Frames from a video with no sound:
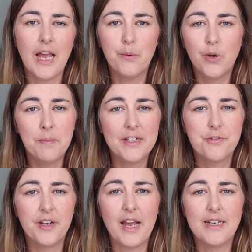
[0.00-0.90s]
I work
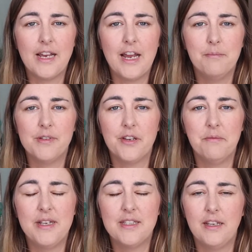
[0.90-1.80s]
better at night time, so
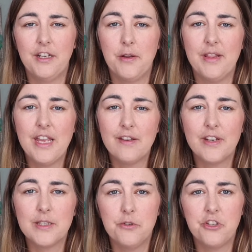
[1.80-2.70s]
it means that, you know, in the
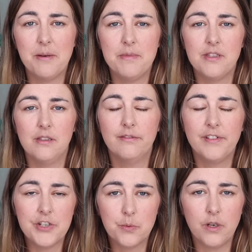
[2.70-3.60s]
evenings when Jeremy's
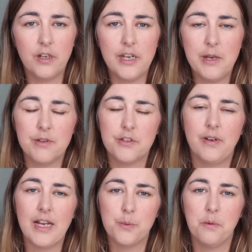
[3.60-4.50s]
finished work and he wants to
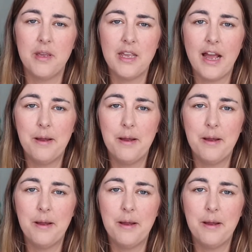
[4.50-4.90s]
relax with me,